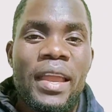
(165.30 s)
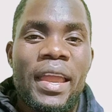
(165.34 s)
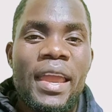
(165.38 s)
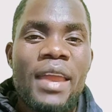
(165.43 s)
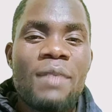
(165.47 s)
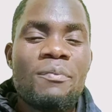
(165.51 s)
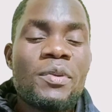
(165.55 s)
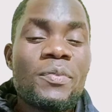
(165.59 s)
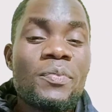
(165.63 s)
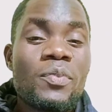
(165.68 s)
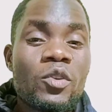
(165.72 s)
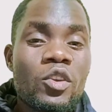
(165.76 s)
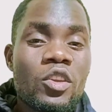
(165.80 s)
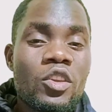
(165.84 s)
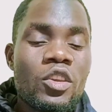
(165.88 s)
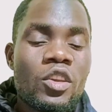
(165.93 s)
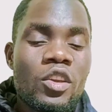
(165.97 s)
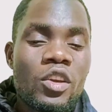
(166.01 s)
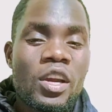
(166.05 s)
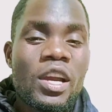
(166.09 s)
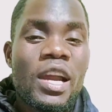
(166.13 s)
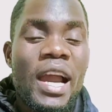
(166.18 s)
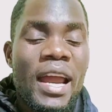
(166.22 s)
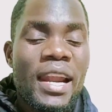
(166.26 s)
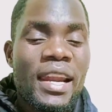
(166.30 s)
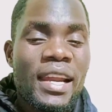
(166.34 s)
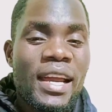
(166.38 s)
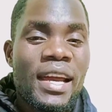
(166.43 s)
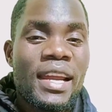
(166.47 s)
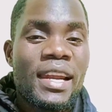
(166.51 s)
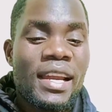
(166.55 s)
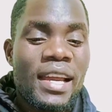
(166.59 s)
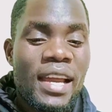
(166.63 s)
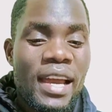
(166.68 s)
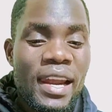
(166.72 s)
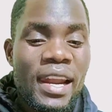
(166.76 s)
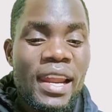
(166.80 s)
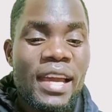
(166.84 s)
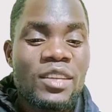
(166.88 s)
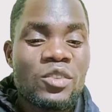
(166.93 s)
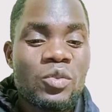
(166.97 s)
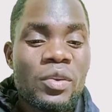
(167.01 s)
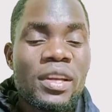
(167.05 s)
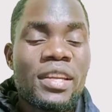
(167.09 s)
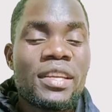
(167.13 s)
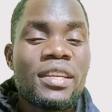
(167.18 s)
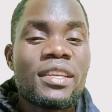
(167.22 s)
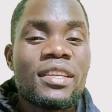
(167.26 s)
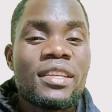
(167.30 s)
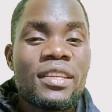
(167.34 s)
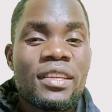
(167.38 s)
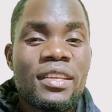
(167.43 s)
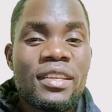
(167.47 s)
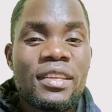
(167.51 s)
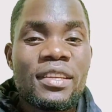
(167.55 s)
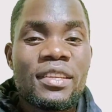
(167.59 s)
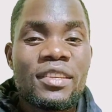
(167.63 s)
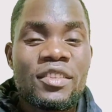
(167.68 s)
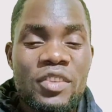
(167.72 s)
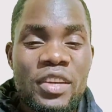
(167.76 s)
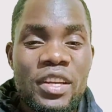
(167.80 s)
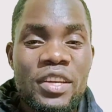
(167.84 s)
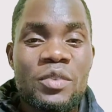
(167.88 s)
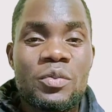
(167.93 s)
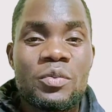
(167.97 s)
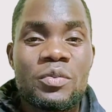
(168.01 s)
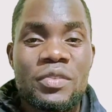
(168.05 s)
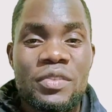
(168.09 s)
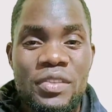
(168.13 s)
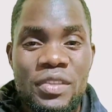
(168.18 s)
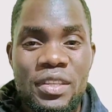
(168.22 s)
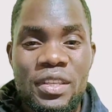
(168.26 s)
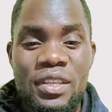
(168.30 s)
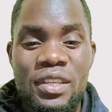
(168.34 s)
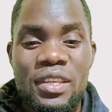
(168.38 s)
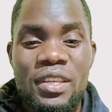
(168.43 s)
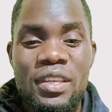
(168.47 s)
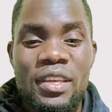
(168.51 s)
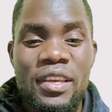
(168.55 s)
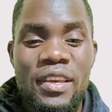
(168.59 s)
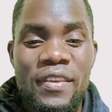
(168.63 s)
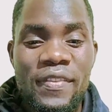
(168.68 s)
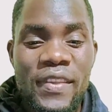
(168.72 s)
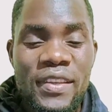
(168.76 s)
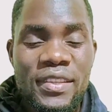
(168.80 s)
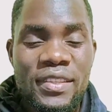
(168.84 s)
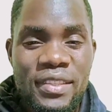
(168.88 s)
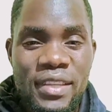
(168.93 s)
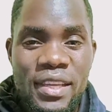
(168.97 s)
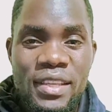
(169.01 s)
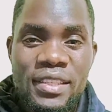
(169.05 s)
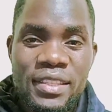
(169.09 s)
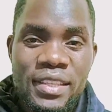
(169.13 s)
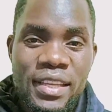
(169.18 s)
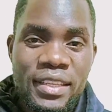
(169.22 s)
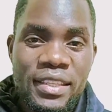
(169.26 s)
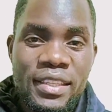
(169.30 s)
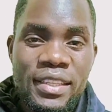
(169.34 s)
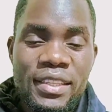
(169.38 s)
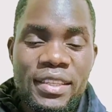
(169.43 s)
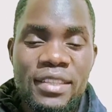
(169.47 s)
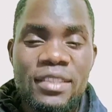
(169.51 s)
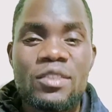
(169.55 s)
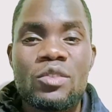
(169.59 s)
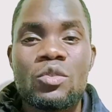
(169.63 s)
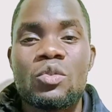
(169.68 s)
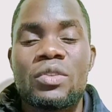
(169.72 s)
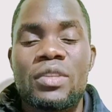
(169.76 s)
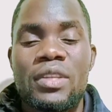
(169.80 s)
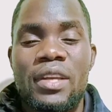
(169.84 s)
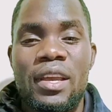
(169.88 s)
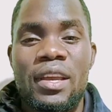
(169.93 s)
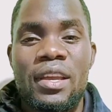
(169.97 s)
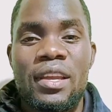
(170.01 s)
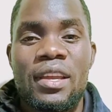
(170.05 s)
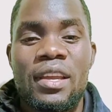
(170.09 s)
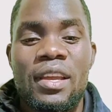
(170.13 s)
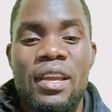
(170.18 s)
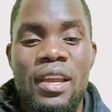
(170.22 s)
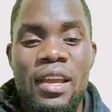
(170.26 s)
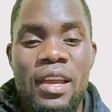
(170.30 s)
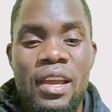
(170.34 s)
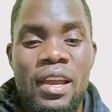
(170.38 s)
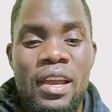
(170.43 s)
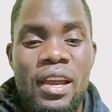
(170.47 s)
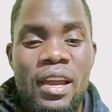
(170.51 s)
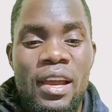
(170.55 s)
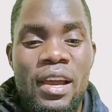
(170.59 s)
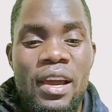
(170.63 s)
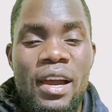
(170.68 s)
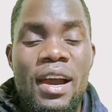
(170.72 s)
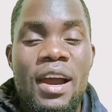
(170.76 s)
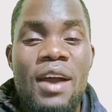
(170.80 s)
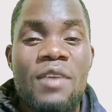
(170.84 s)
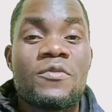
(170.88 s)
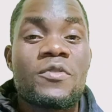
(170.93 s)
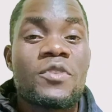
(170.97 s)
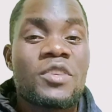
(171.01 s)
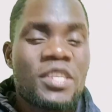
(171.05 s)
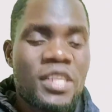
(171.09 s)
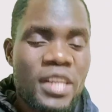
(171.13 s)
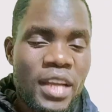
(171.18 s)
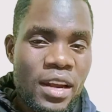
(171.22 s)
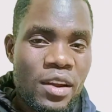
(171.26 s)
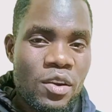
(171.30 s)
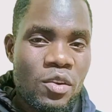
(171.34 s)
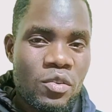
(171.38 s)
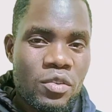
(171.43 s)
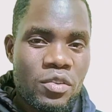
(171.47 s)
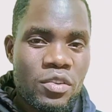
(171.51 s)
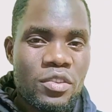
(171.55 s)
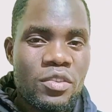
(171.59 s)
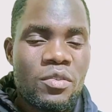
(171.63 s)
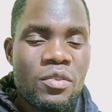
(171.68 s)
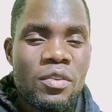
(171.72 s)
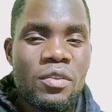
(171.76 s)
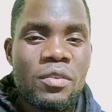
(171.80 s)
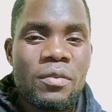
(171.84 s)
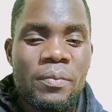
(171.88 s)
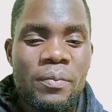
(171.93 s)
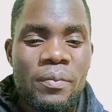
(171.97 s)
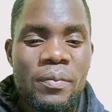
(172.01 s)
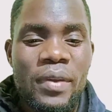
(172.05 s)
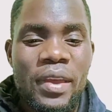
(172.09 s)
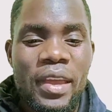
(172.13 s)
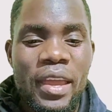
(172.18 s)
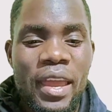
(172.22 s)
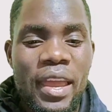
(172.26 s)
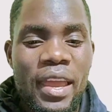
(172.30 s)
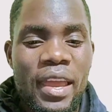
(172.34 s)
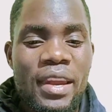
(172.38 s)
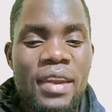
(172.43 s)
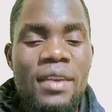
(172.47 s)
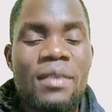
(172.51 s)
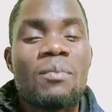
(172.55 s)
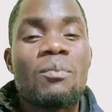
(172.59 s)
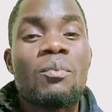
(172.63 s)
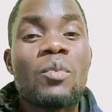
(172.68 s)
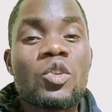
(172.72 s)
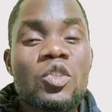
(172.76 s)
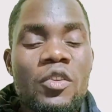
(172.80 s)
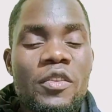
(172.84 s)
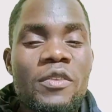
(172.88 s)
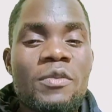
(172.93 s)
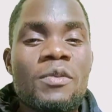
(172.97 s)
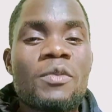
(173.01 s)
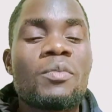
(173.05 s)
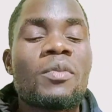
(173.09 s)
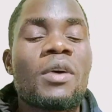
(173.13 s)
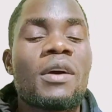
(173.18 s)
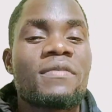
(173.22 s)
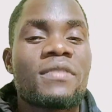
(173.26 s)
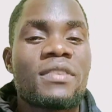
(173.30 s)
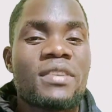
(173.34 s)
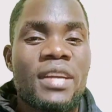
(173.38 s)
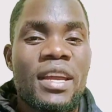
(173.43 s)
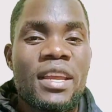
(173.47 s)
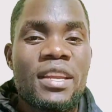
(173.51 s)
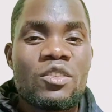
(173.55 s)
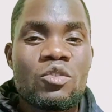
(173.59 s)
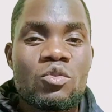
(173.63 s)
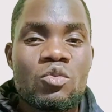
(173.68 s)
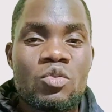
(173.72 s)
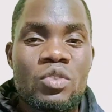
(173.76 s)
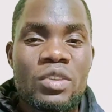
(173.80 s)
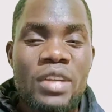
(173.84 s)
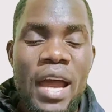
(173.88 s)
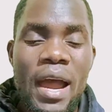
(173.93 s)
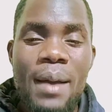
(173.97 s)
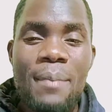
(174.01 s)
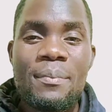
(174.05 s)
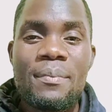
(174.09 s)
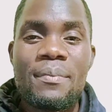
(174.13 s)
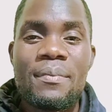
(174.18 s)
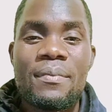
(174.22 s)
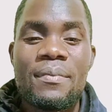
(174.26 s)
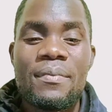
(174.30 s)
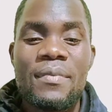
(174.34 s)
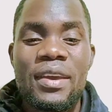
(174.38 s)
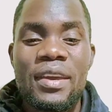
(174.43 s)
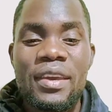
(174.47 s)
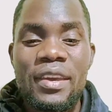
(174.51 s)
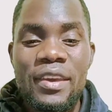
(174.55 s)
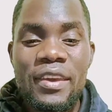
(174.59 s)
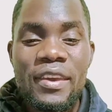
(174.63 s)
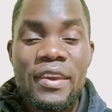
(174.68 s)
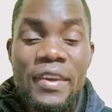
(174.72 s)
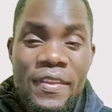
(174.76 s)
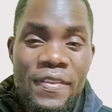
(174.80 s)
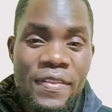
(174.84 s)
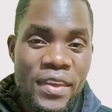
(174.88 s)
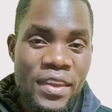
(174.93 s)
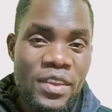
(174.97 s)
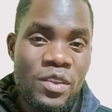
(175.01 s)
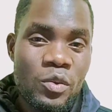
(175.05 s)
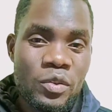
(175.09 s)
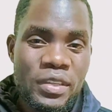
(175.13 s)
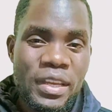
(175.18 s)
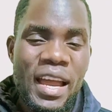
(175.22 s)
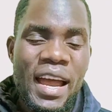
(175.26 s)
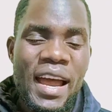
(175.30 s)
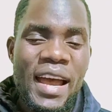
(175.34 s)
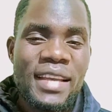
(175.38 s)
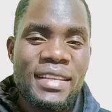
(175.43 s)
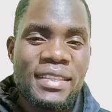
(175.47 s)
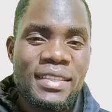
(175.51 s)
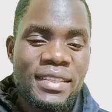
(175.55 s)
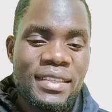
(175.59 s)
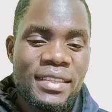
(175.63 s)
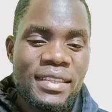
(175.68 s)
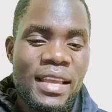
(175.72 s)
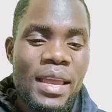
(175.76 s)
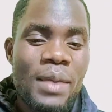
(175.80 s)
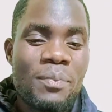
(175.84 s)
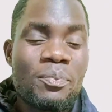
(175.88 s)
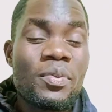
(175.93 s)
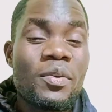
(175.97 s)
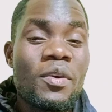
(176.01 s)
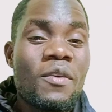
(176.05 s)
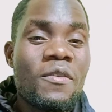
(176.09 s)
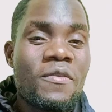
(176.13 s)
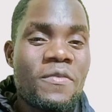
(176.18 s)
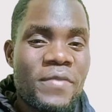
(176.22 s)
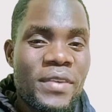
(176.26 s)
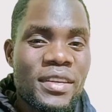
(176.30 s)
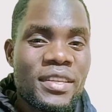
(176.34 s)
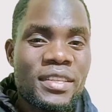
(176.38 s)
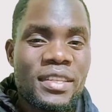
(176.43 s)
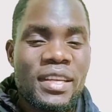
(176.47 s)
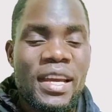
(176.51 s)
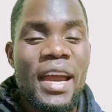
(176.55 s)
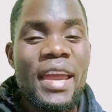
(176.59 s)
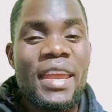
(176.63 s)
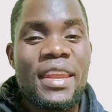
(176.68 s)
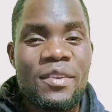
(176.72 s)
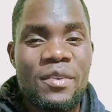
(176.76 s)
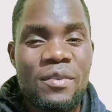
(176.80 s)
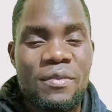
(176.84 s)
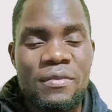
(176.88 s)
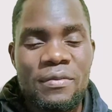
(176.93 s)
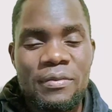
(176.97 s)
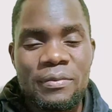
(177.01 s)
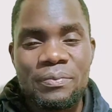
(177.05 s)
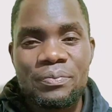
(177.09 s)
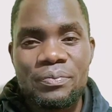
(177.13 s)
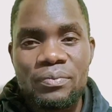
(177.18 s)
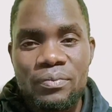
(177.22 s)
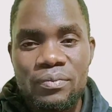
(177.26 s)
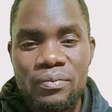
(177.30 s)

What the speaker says: And people can actually try to see the sense that this user foreshadowed, you know. And most of the people have tried to term the user as a prophet, kind of.